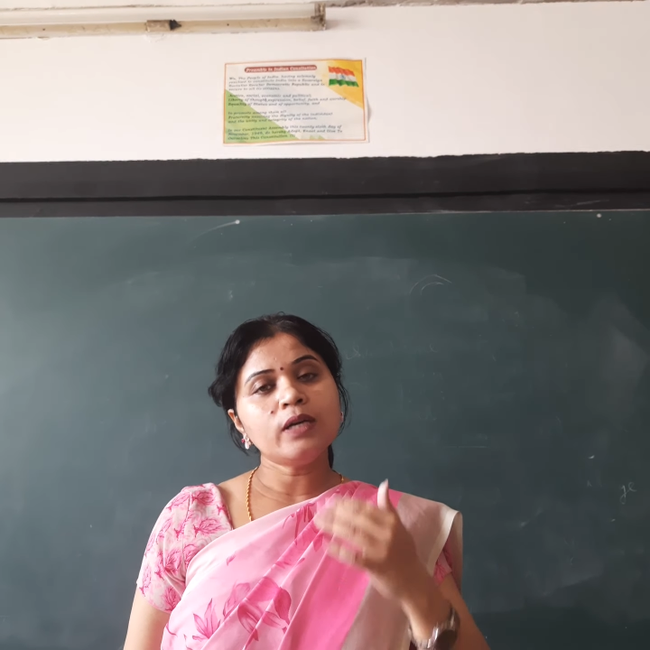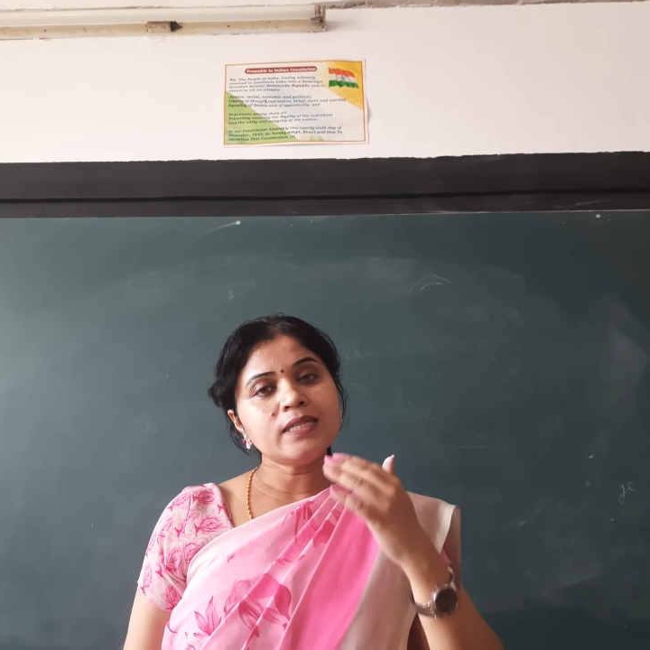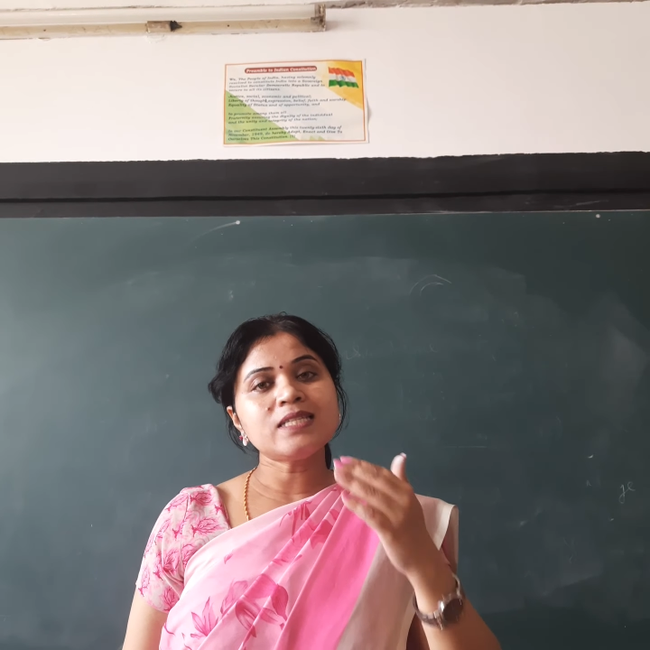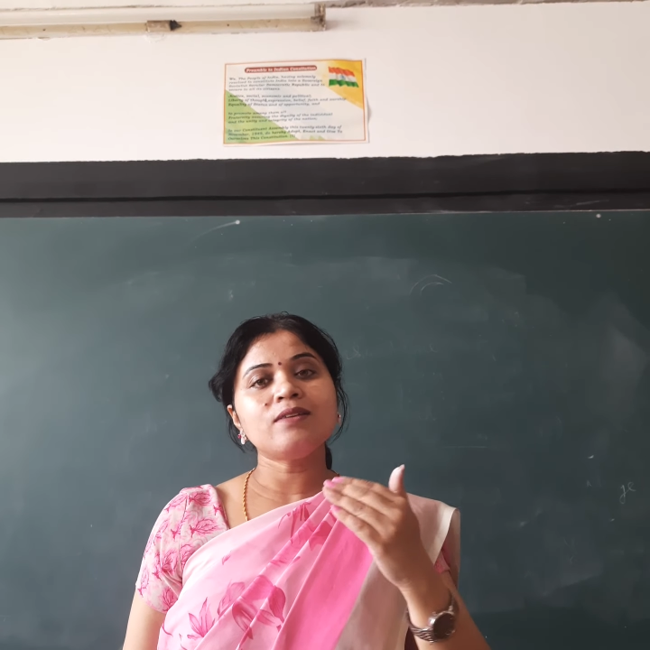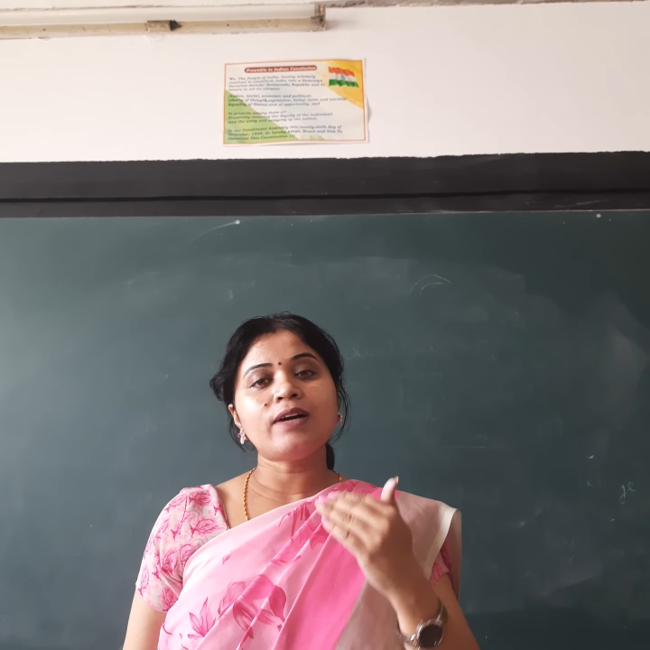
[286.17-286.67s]

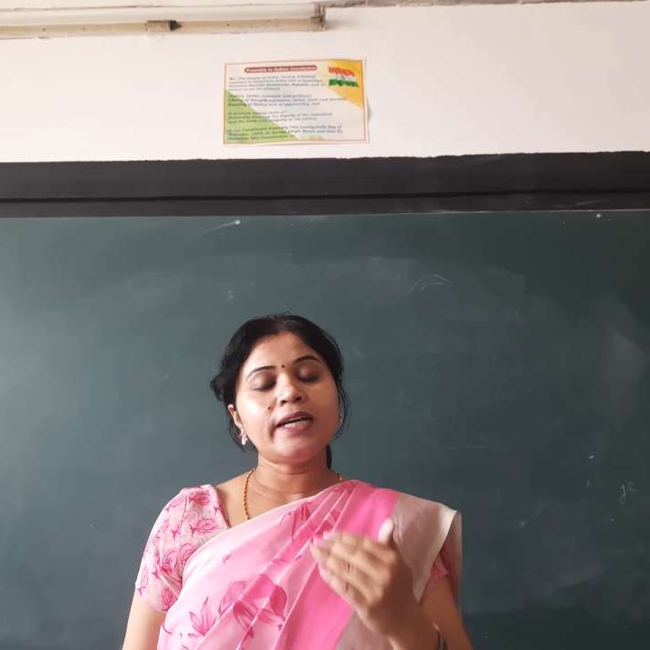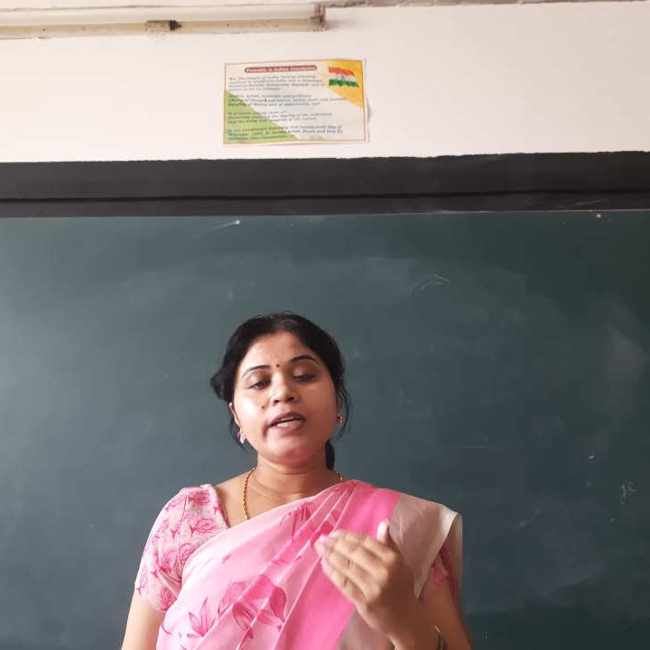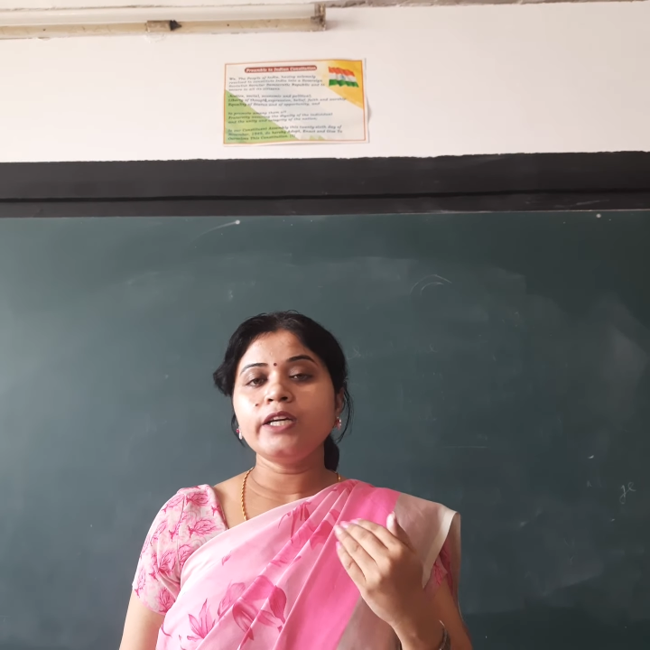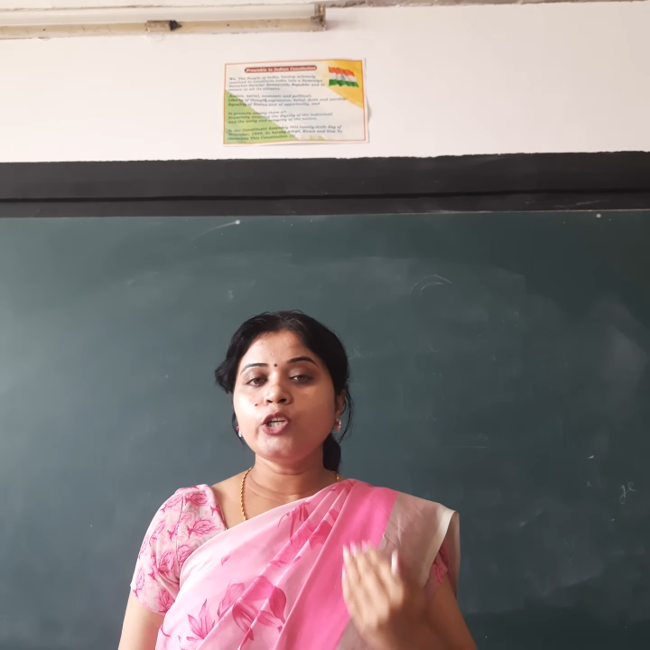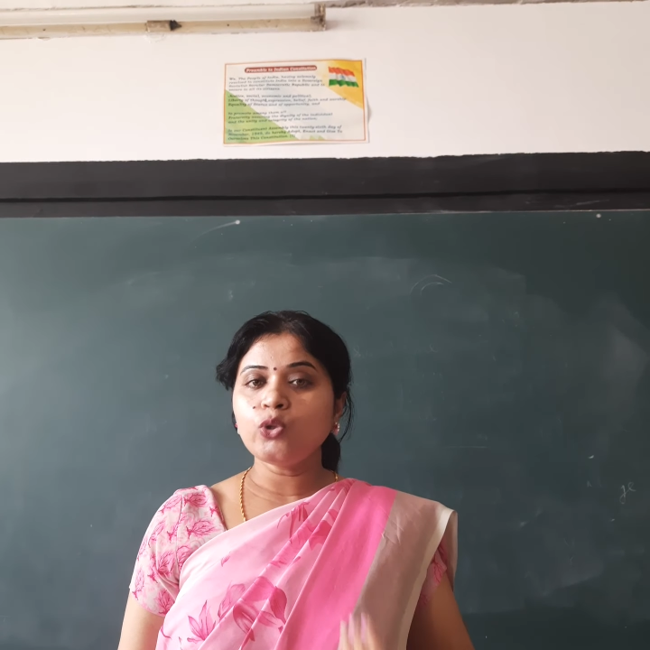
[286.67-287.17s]
is
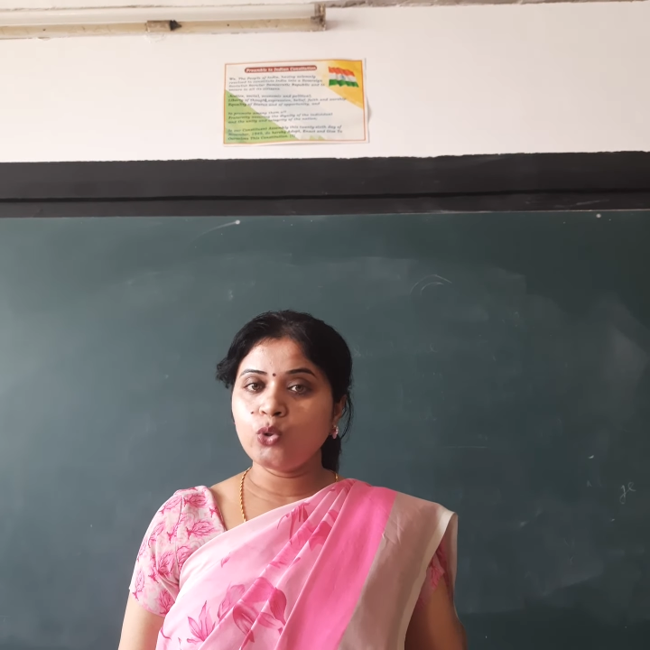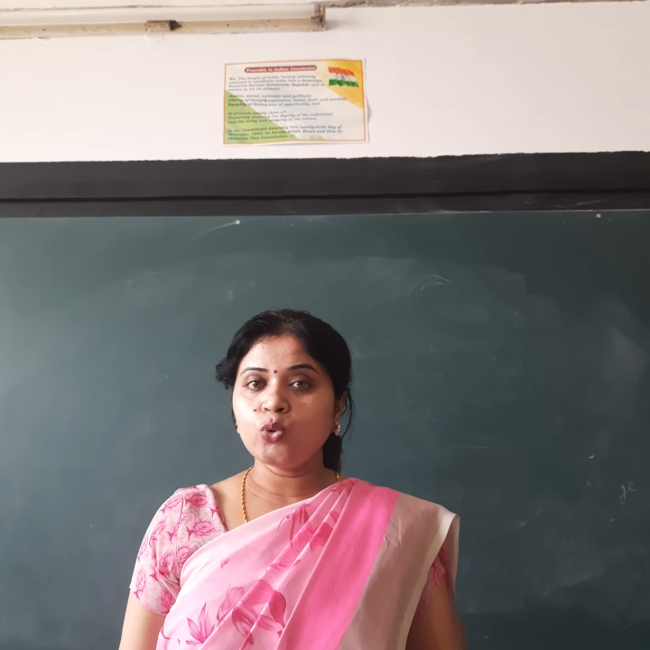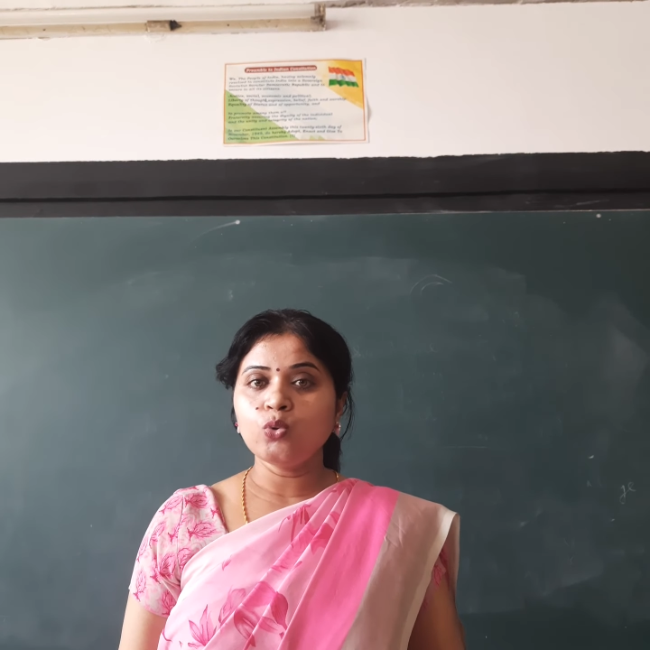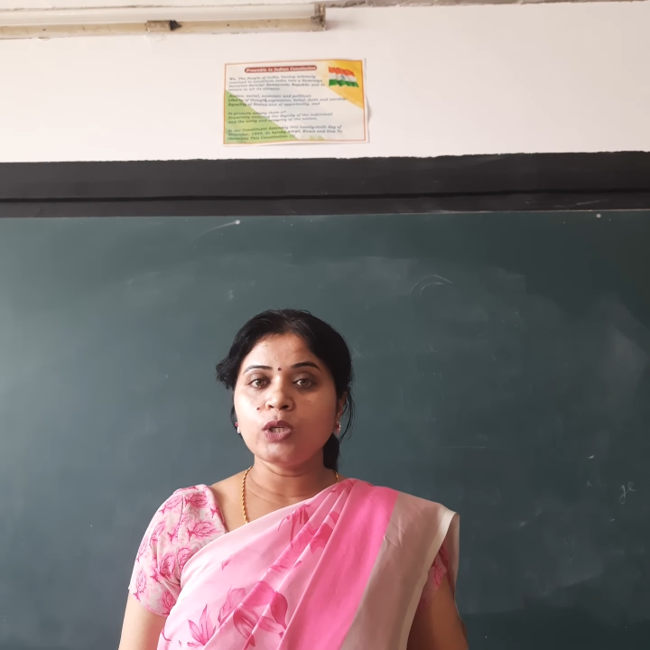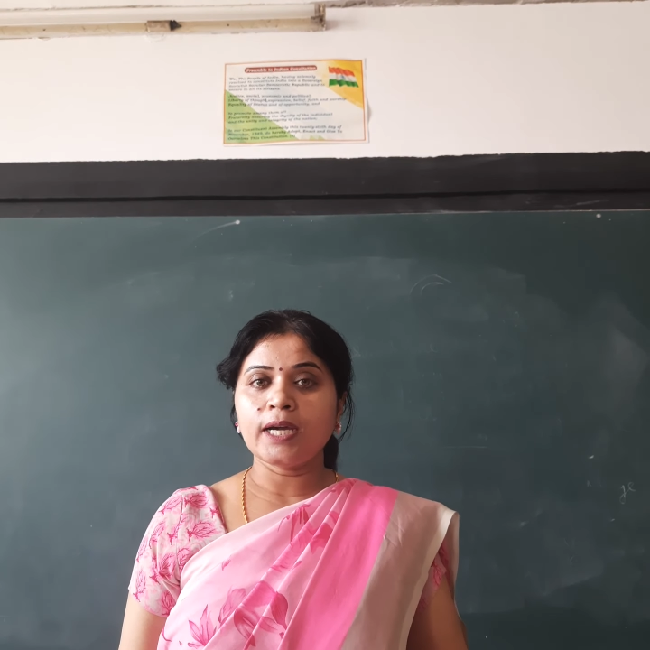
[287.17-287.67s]
divided into
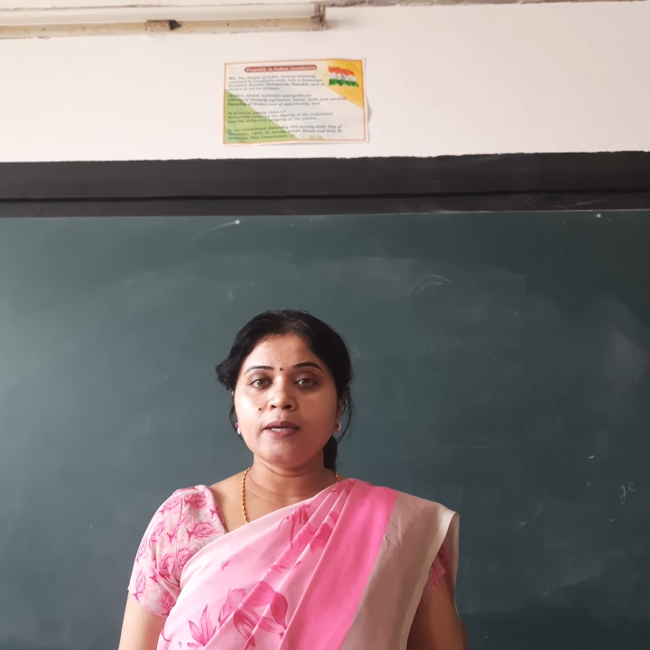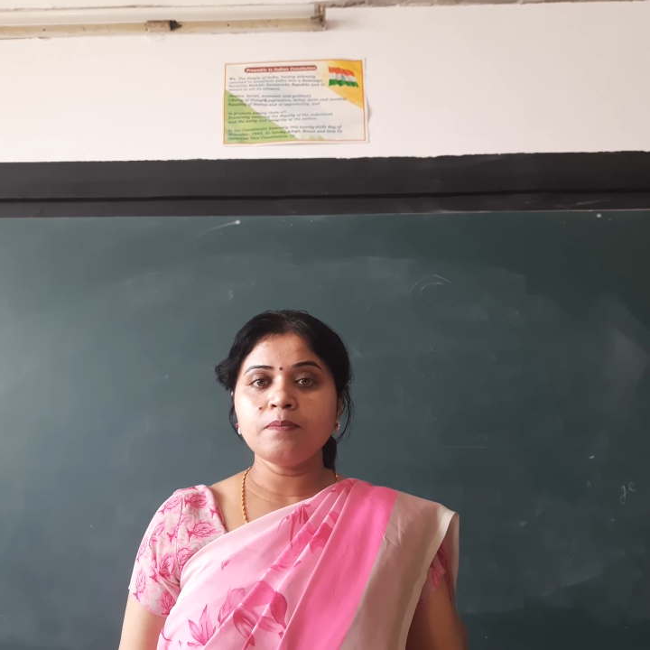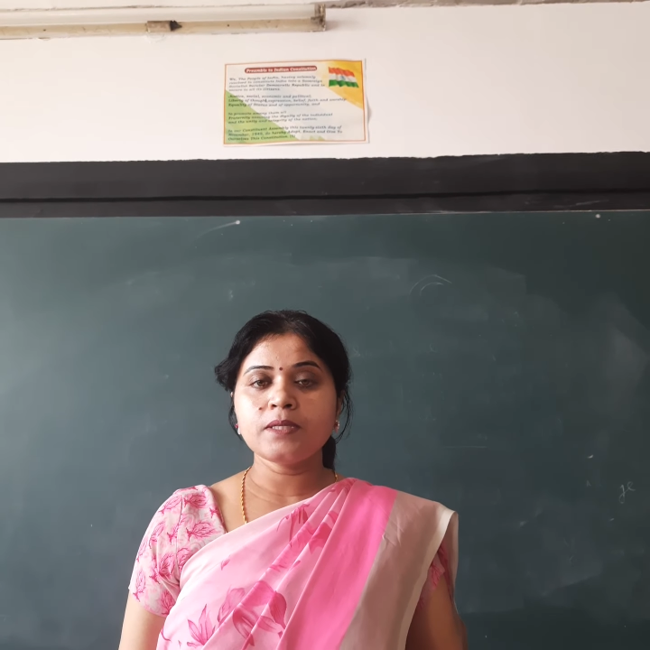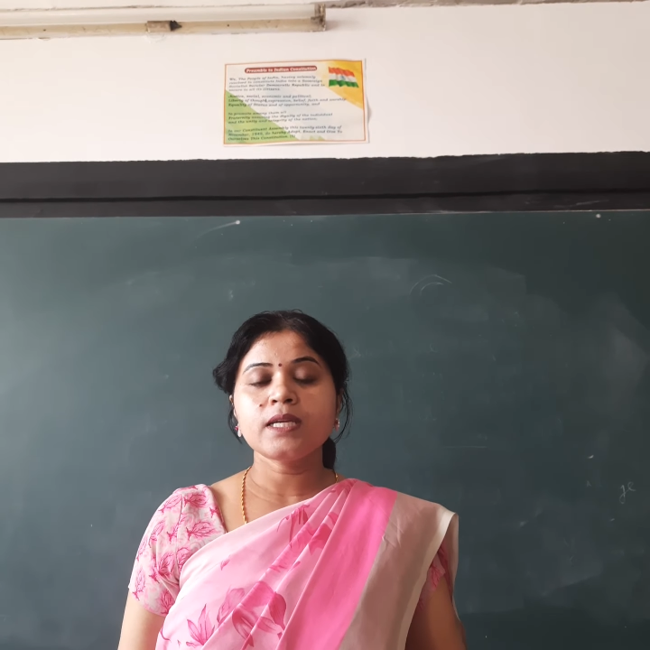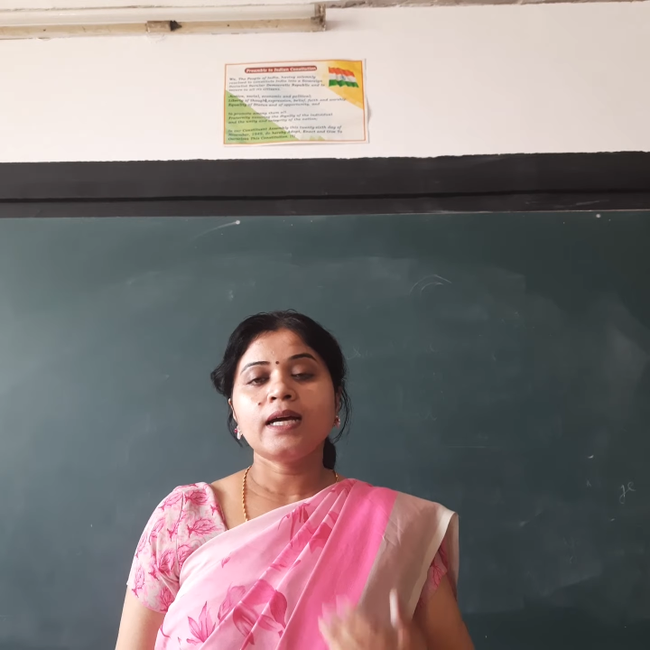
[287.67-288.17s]
two
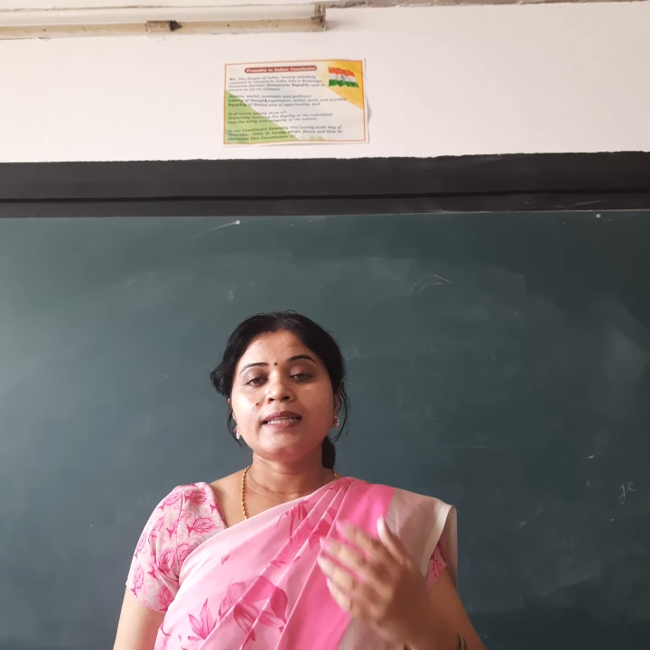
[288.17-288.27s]
types,